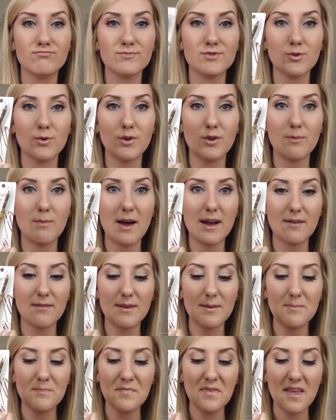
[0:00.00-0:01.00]
Showing you the back of
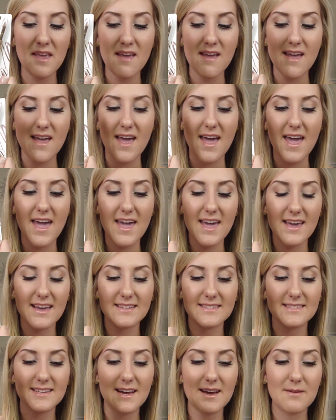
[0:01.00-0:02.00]
it.
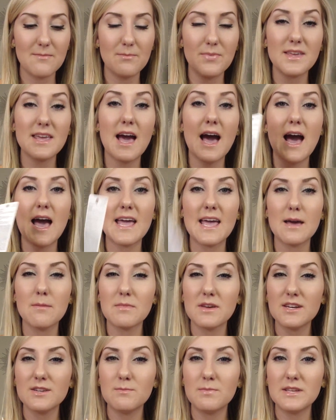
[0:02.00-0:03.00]
And, but yeah, I
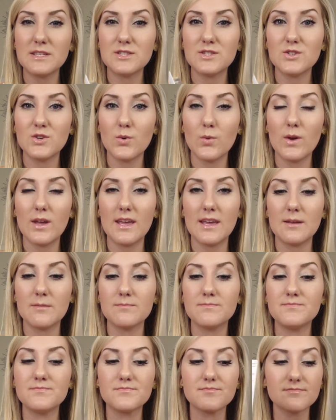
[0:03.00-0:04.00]
am going to be
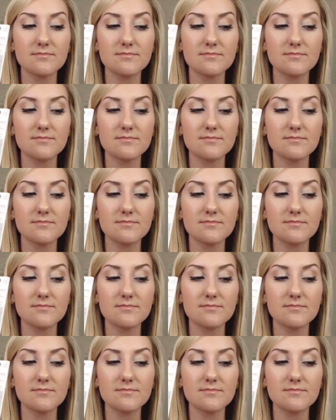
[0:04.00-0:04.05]
doing